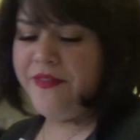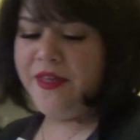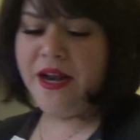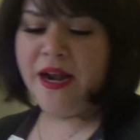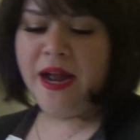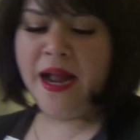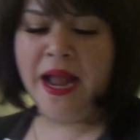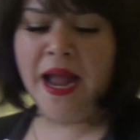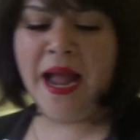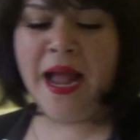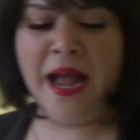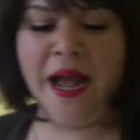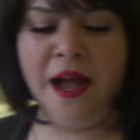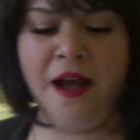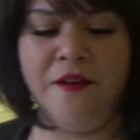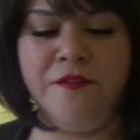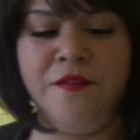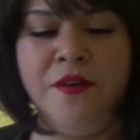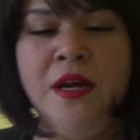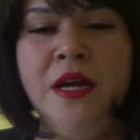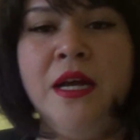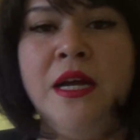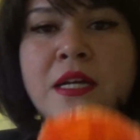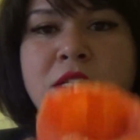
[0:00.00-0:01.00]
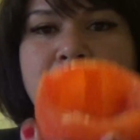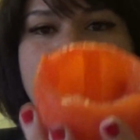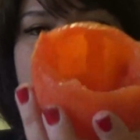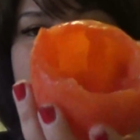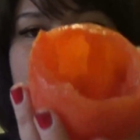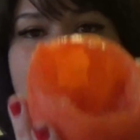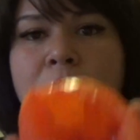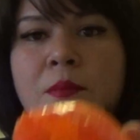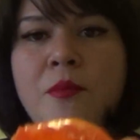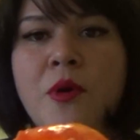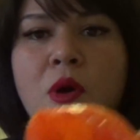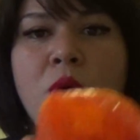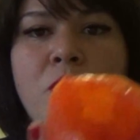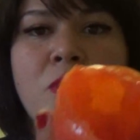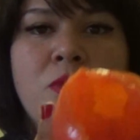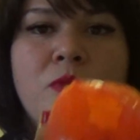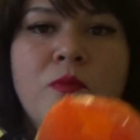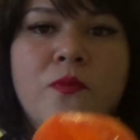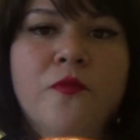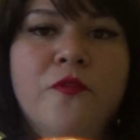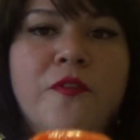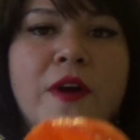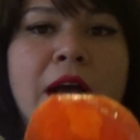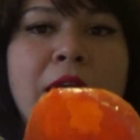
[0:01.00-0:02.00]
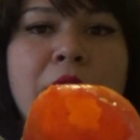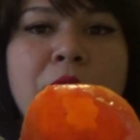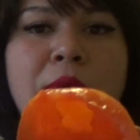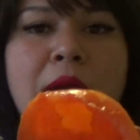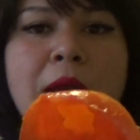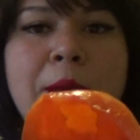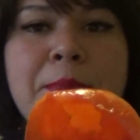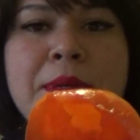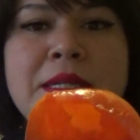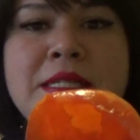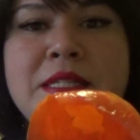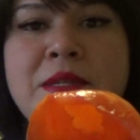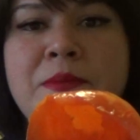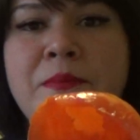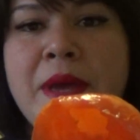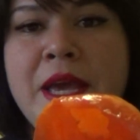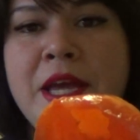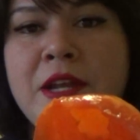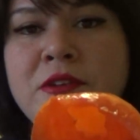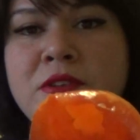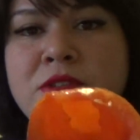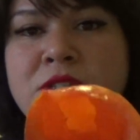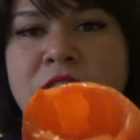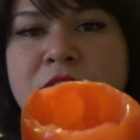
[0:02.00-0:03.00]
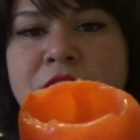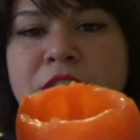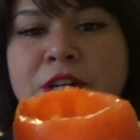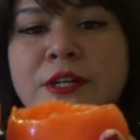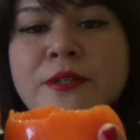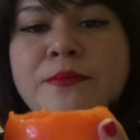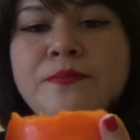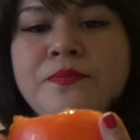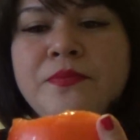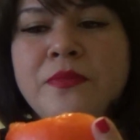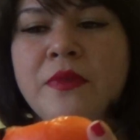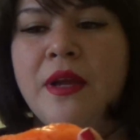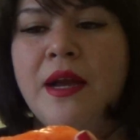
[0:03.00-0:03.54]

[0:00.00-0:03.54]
then I have some vine ripened tomatoes here.